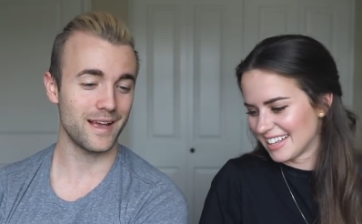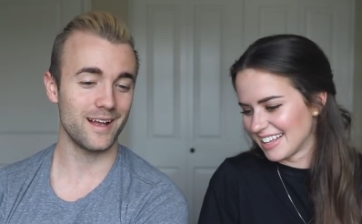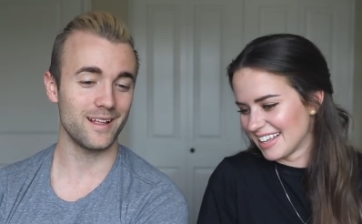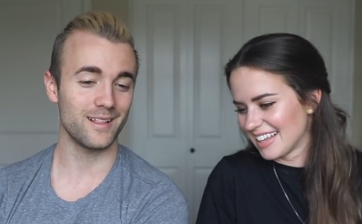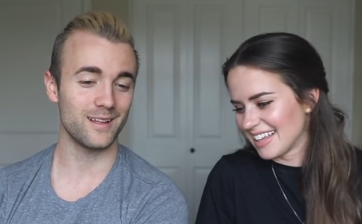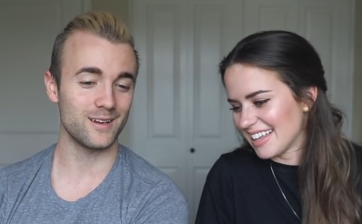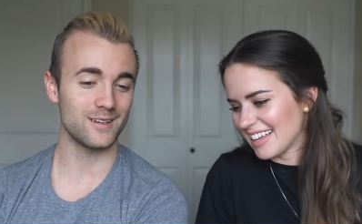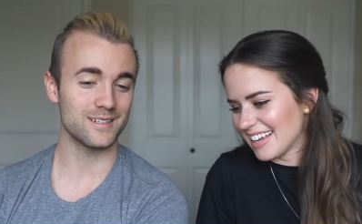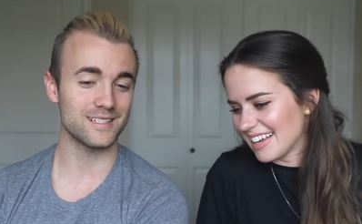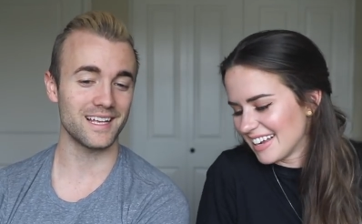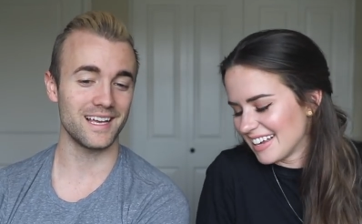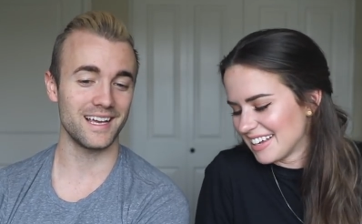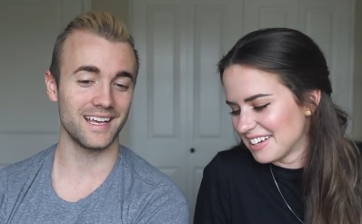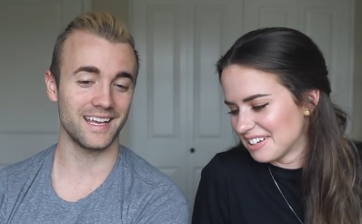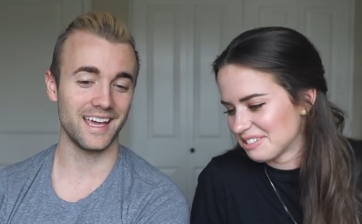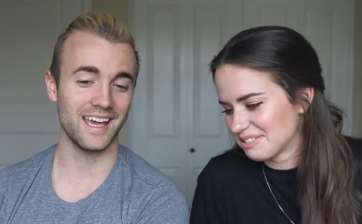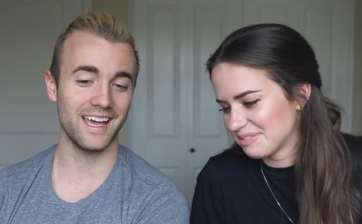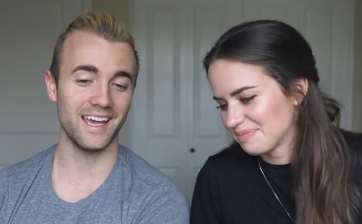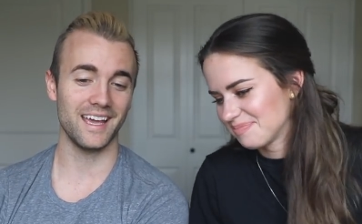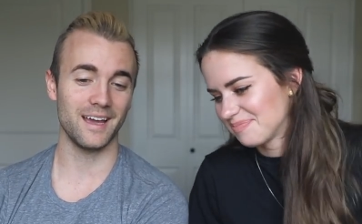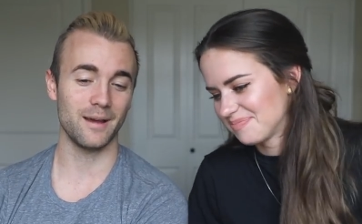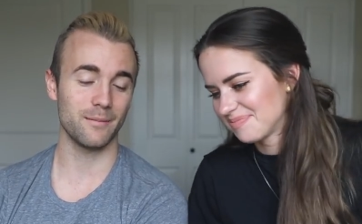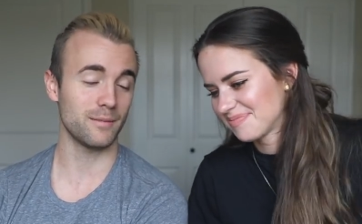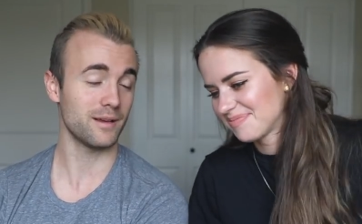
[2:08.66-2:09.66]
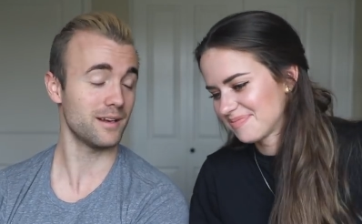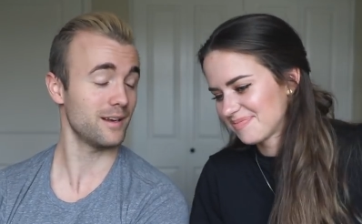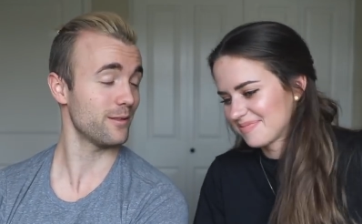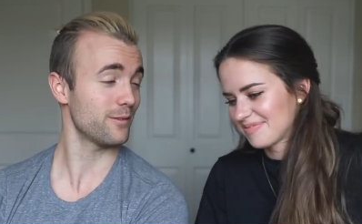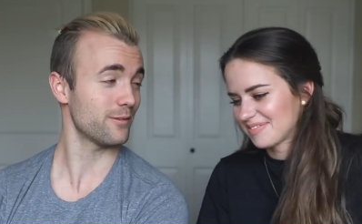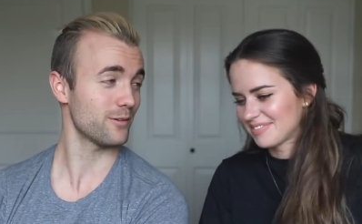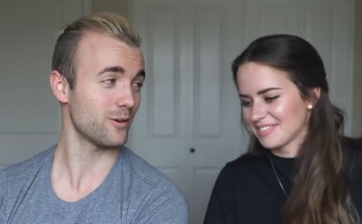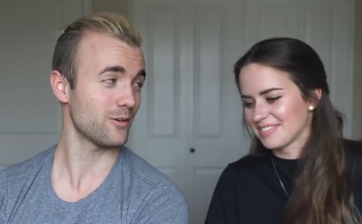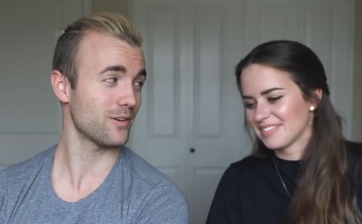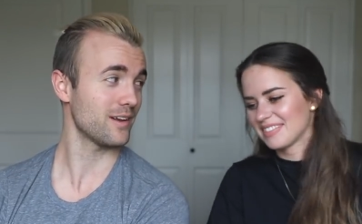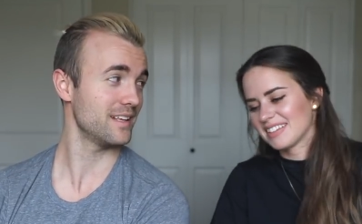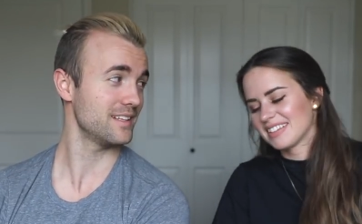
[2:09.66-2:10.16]
Speaker 1: Tyler, I was like, hey, I'm gonna
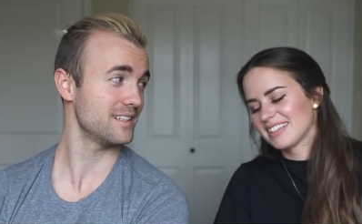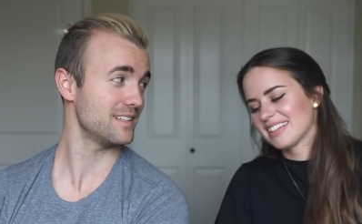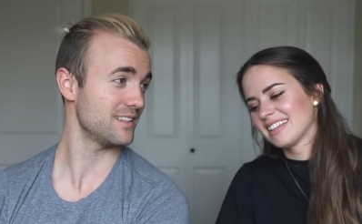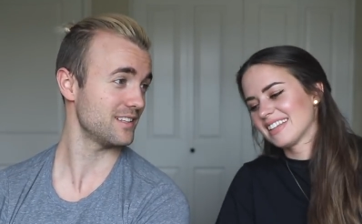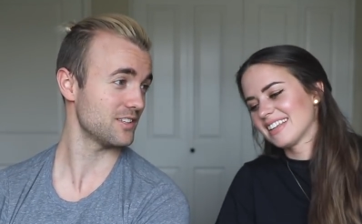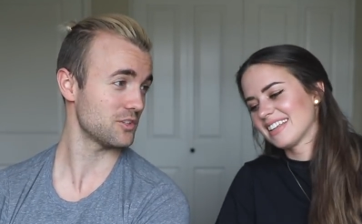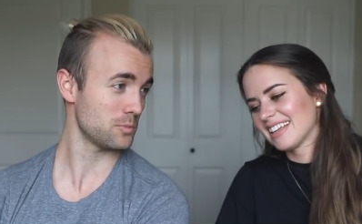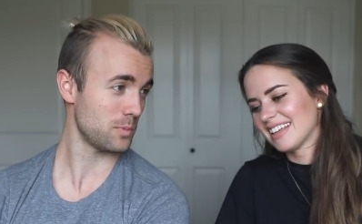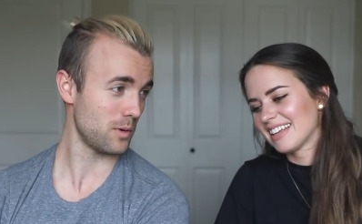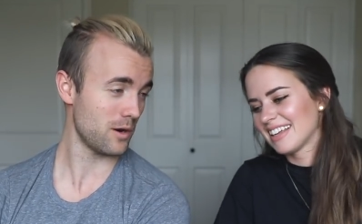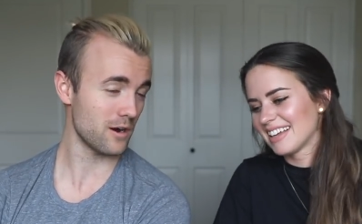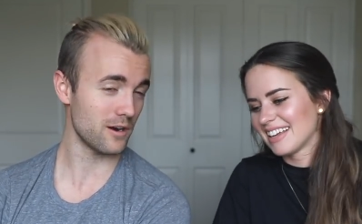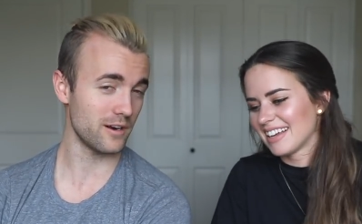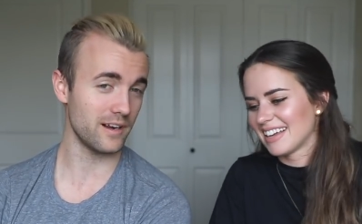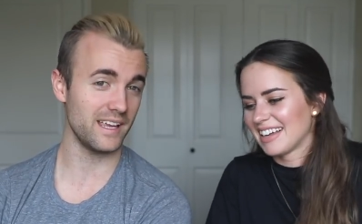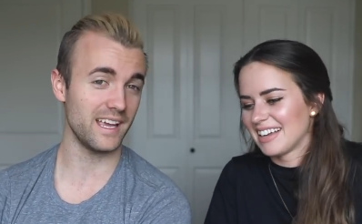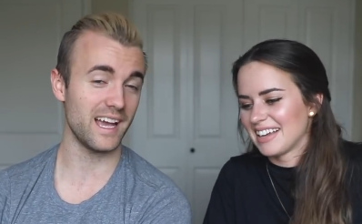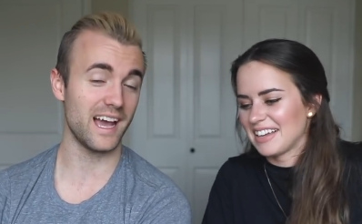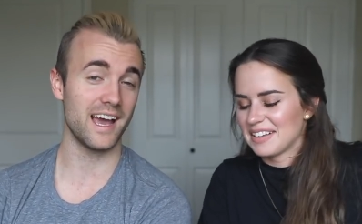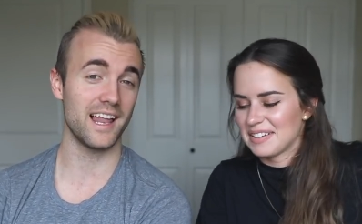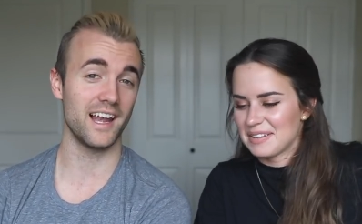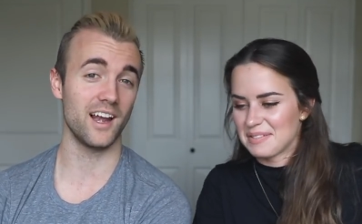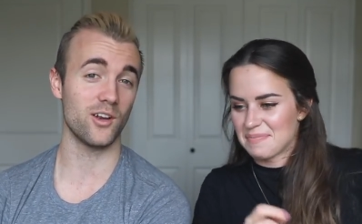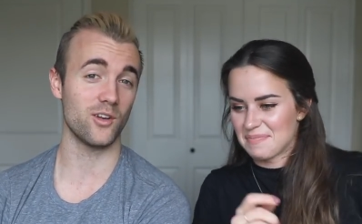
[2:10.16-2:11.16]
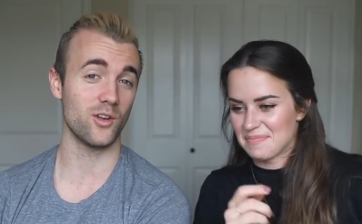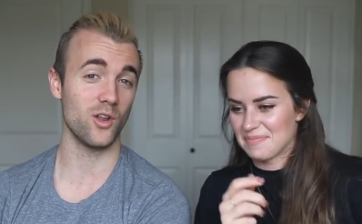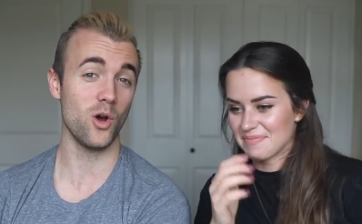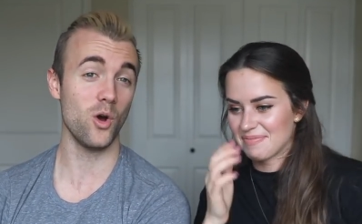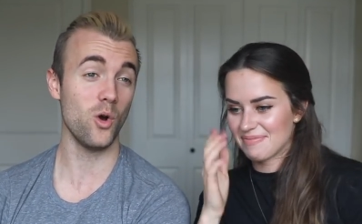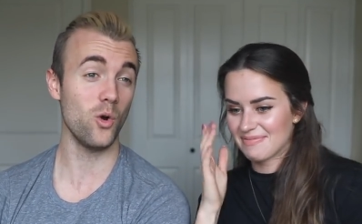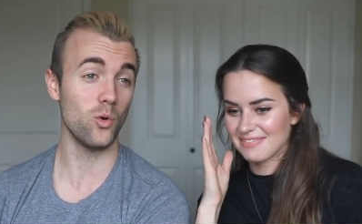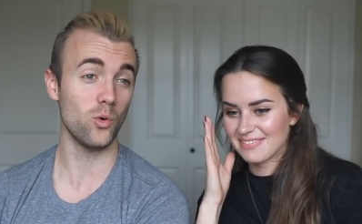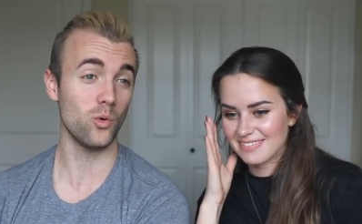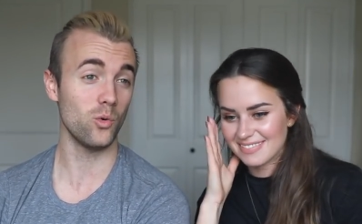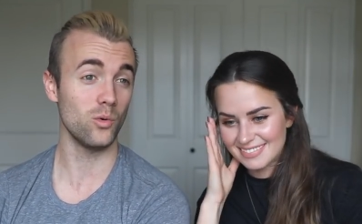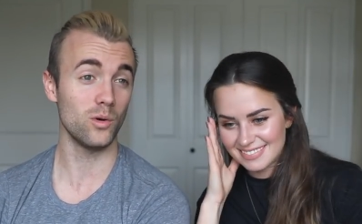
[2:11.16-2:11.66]
throw Kenzie this party. I don't
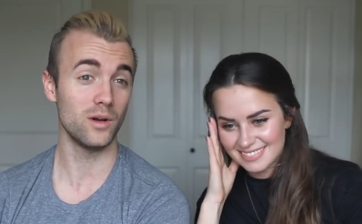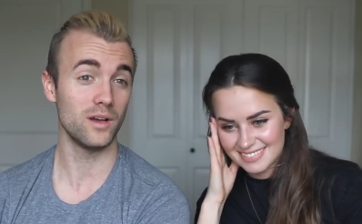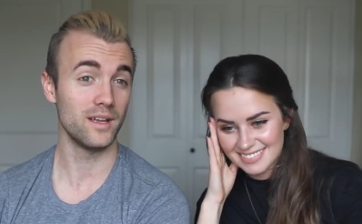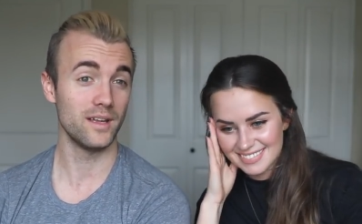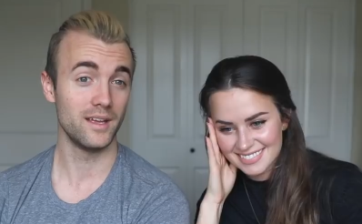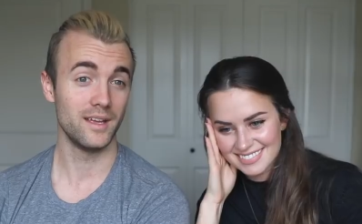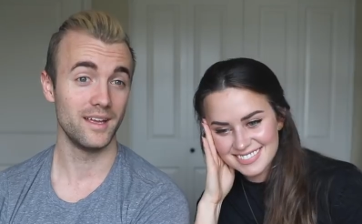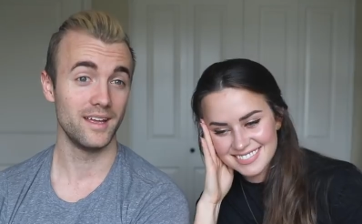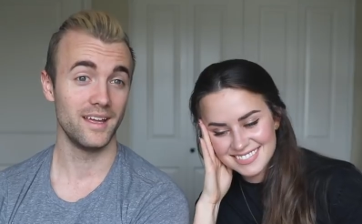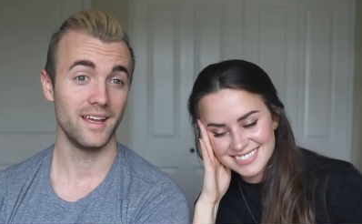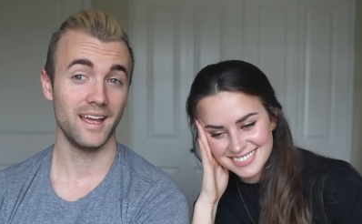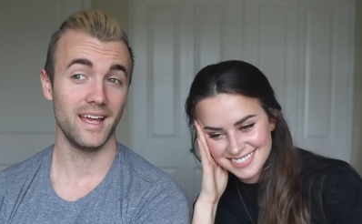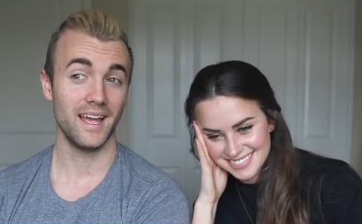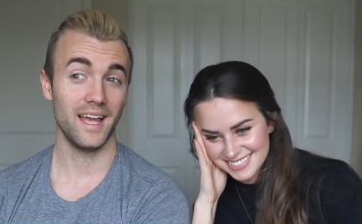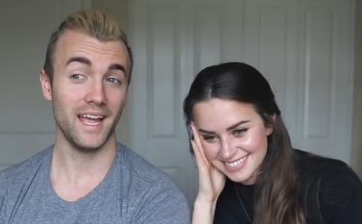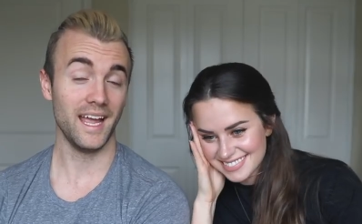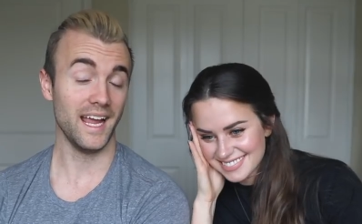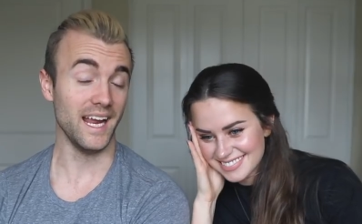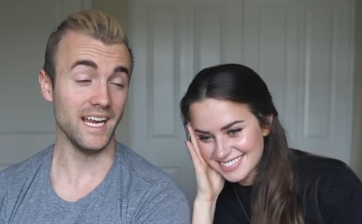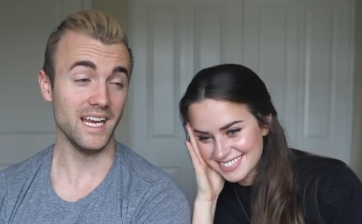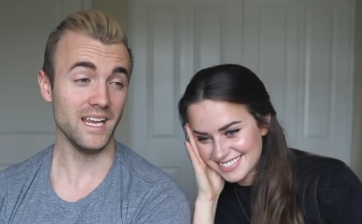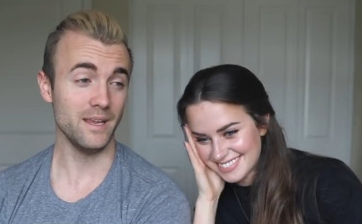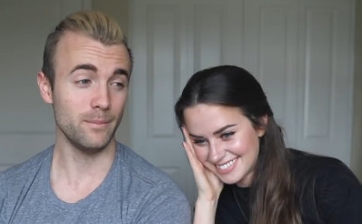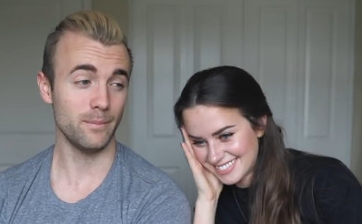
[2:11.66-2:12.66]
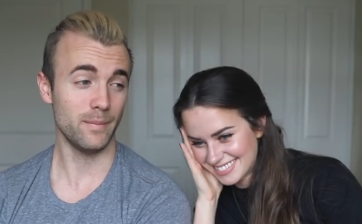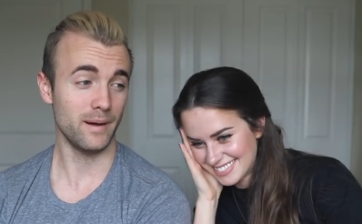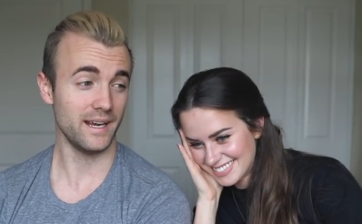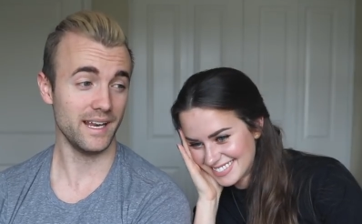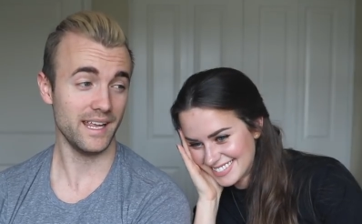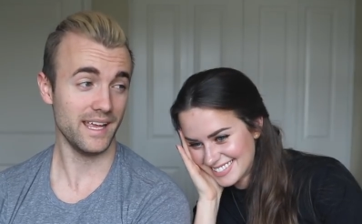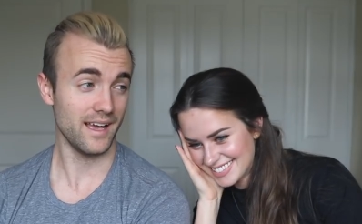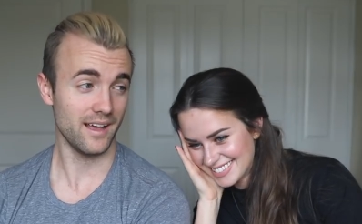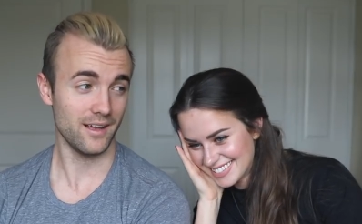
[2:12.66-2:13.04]
know anybody